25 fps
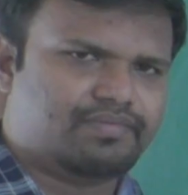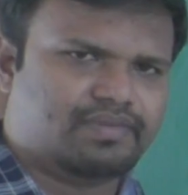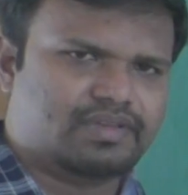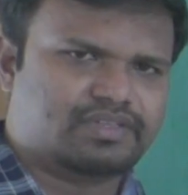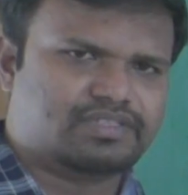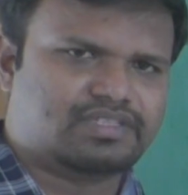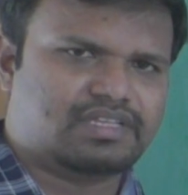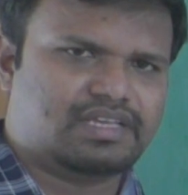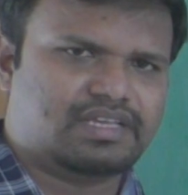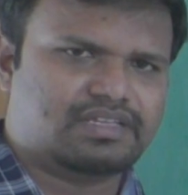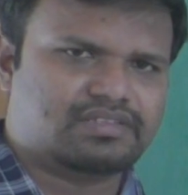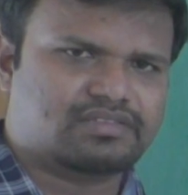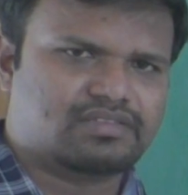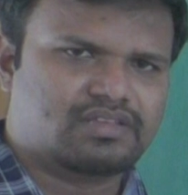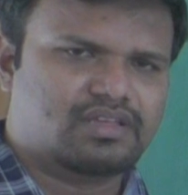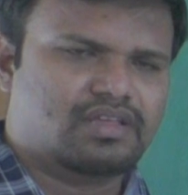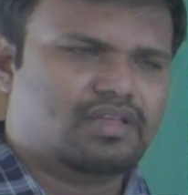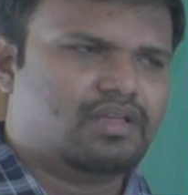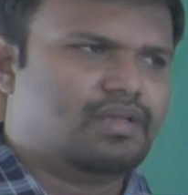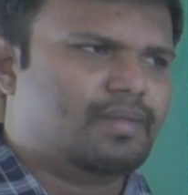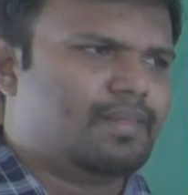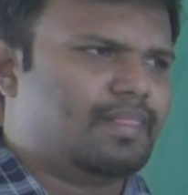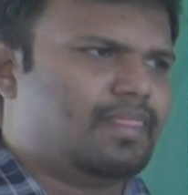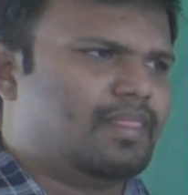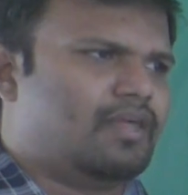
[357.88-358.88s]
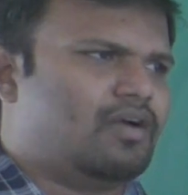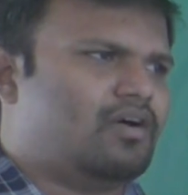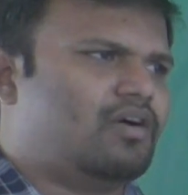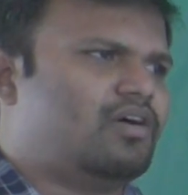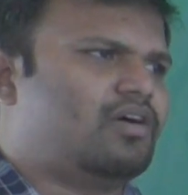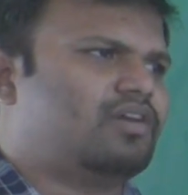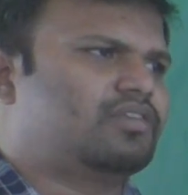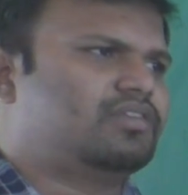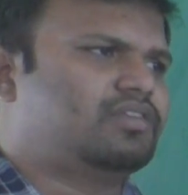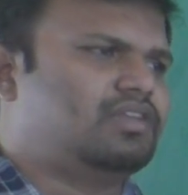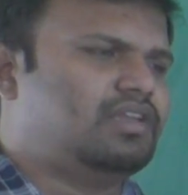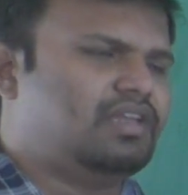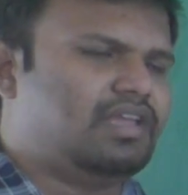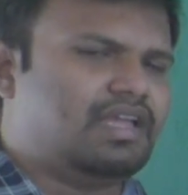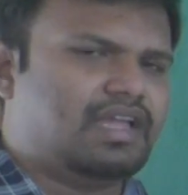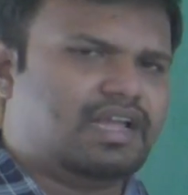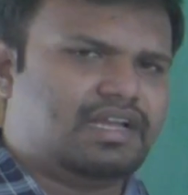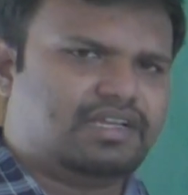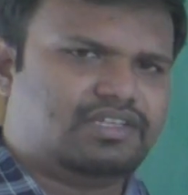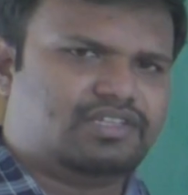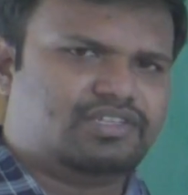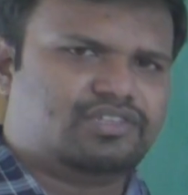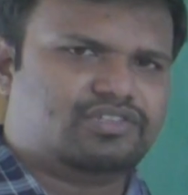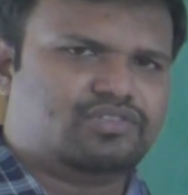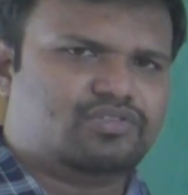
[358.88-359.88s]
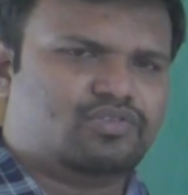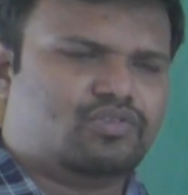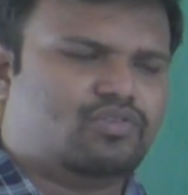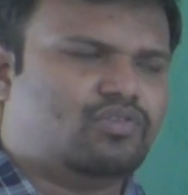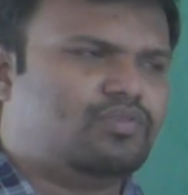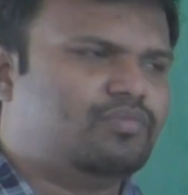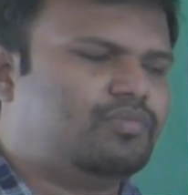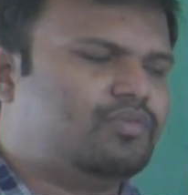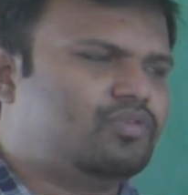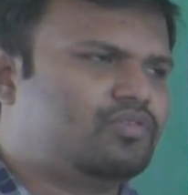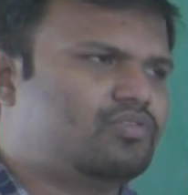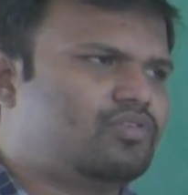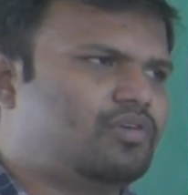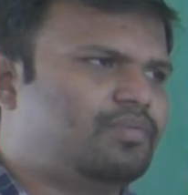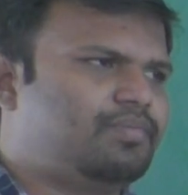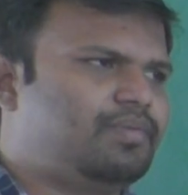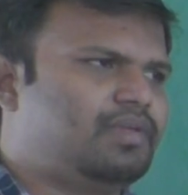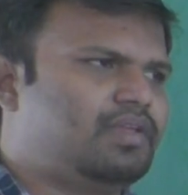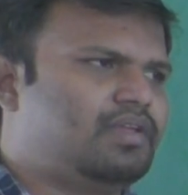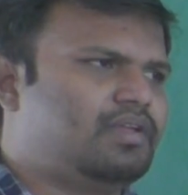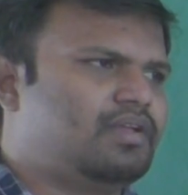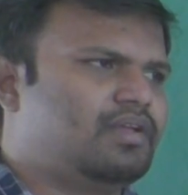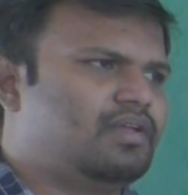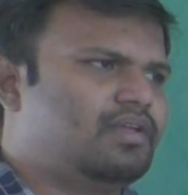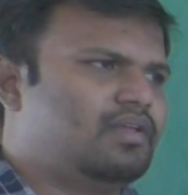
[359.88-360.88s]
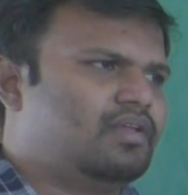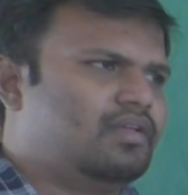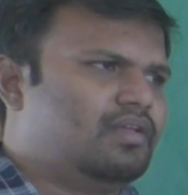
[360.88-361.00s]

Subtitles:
faces or the ligand is the homotopic